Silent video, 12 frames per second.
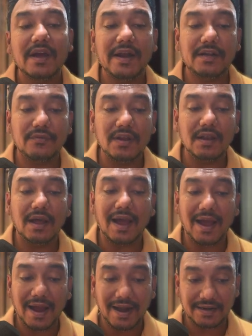It will
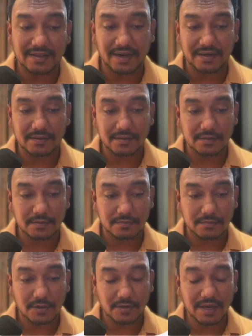add that.
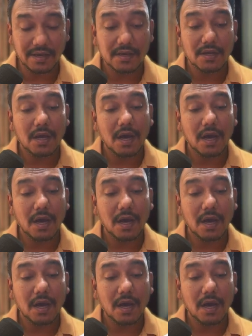Okay.